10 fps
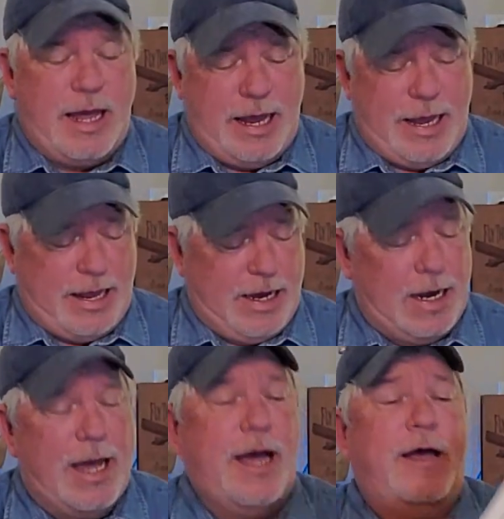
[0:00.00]
And
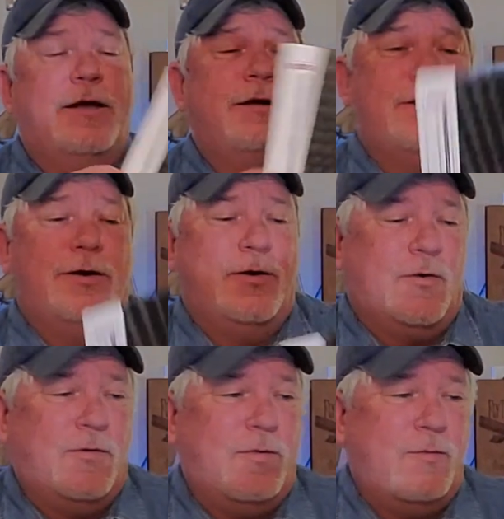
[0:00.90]

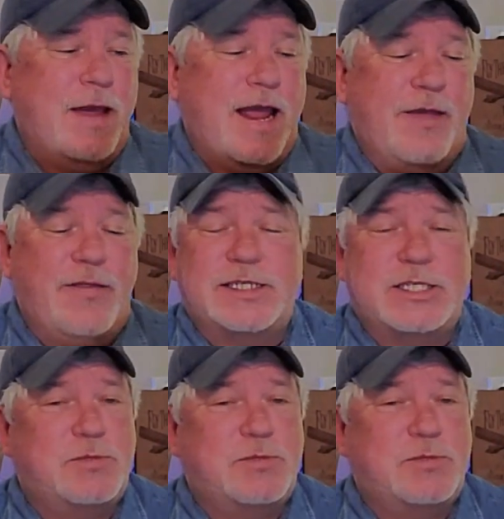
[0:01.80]
man, this is